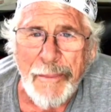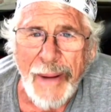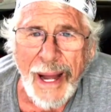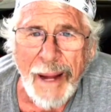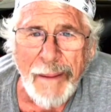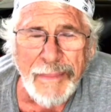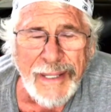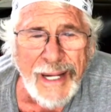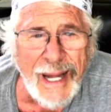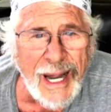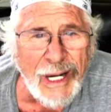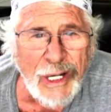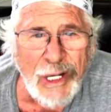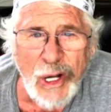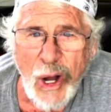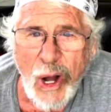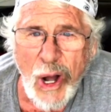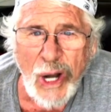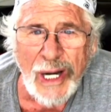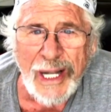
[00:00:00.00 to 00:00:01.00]
I'm not
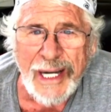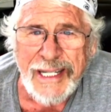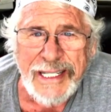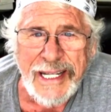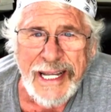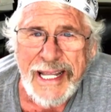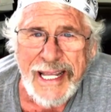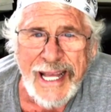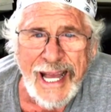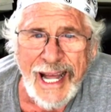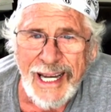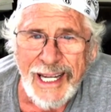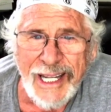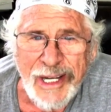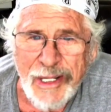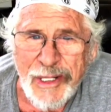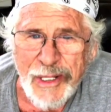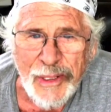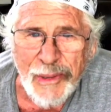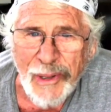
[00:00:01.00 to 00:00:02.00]
calling to yell
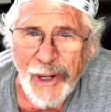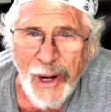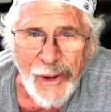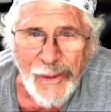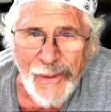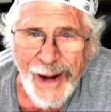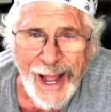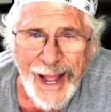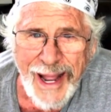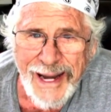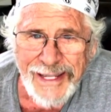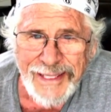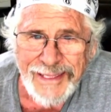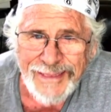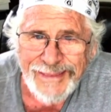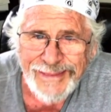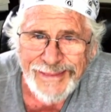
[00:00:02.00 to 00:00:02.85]
at you, all right?